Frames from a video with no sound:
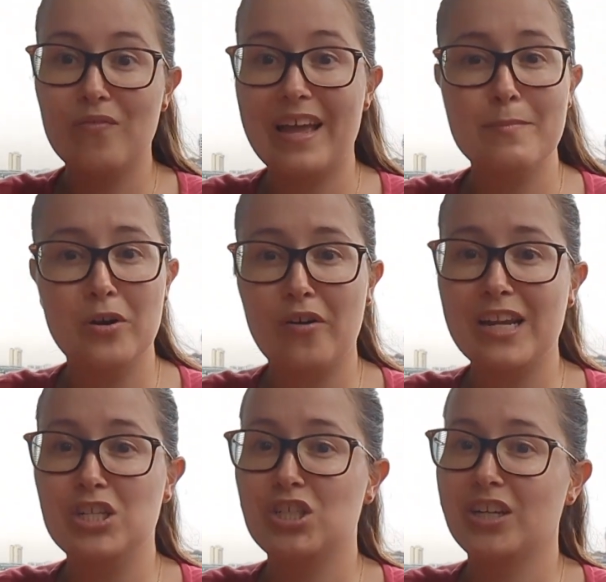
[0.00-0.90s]
of that
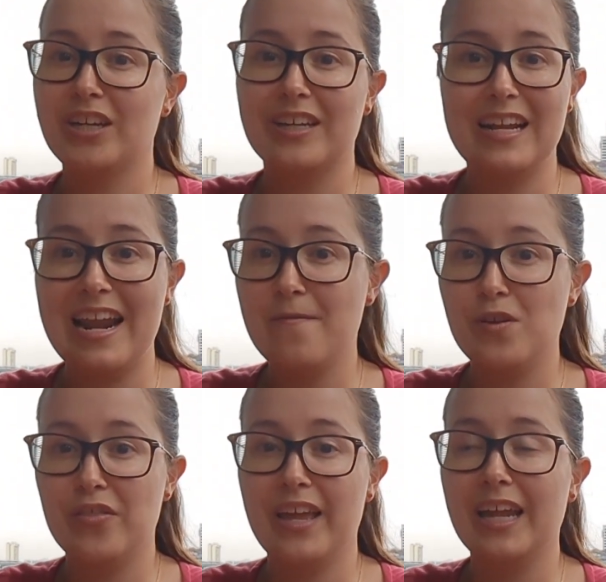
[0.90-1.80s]
immigration and
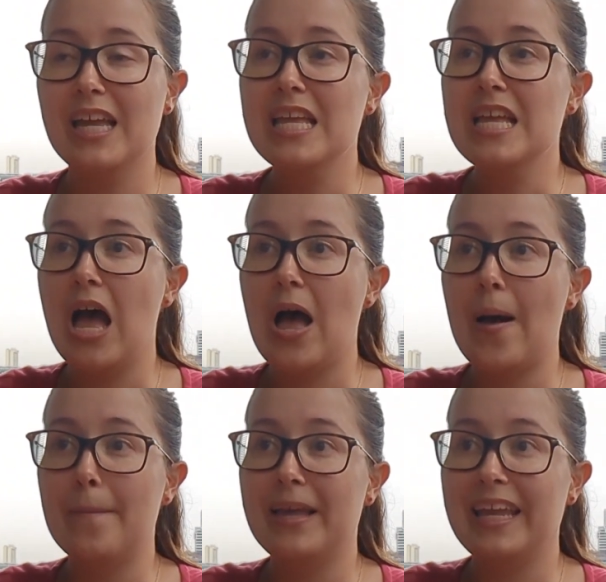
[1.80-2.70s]
everything
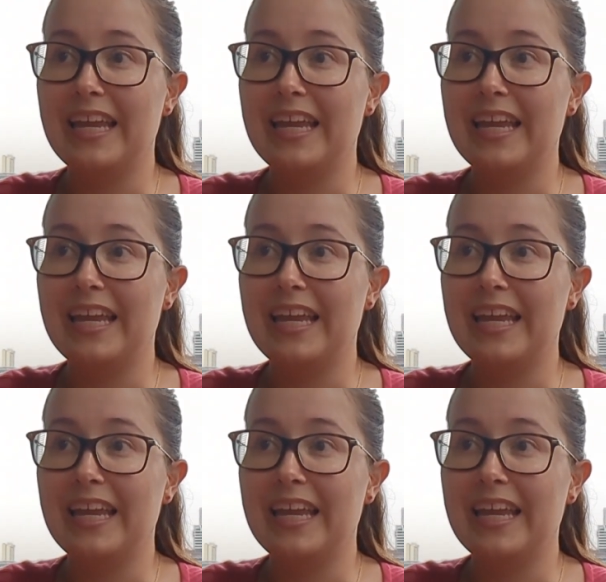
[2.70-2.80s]
um,